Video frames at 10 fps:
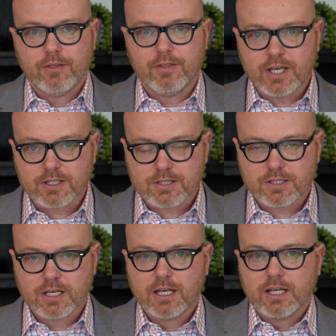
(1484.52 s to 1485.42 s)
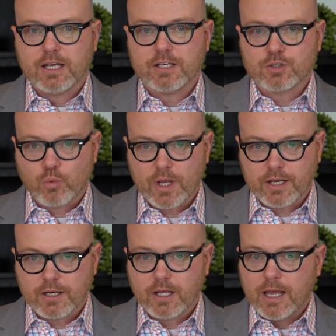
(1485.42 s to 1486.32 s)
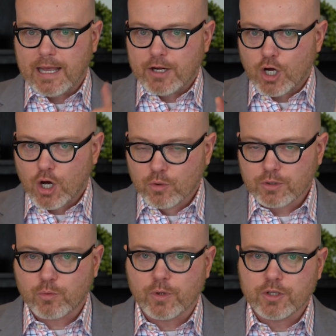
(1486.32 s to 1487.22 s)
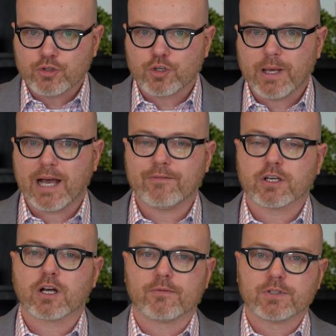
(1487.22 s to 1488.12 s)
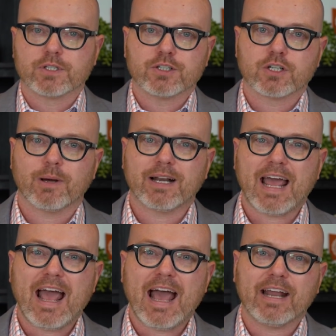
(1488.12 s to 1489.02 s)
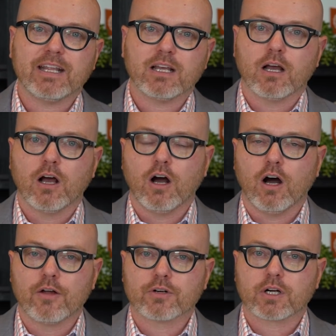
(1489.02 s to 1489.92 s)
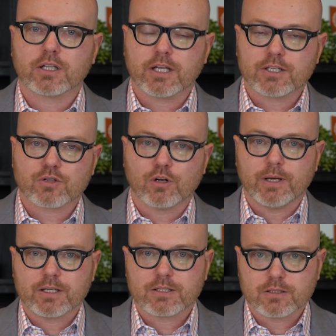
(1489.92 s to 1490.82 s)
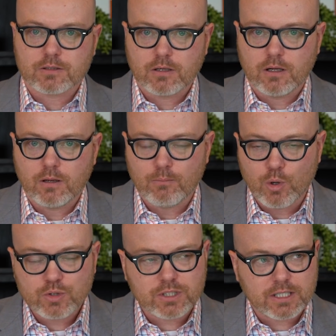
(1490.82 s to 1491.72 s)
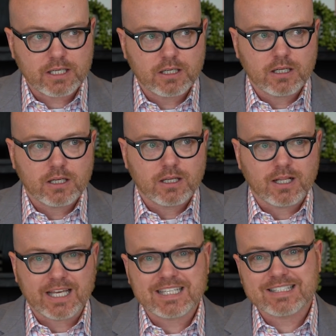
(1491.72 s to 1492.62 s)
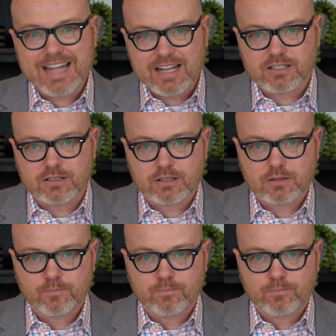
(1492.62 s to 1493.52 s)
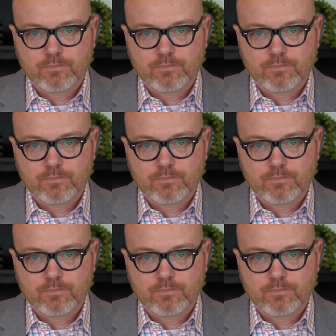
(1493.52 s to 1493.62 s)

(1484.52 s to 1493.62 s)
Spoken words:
This is when, and only when, you should be having a conversation about adding other cholesterol medicines, mostly like statins.